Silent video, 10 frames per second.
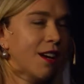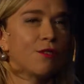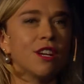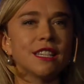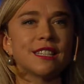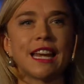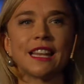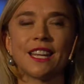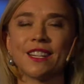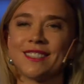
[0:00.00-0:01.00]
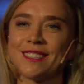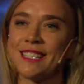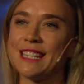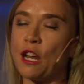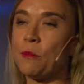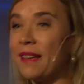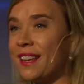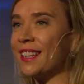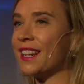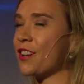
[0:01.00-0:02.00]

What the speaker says: real estate leaders, sustainability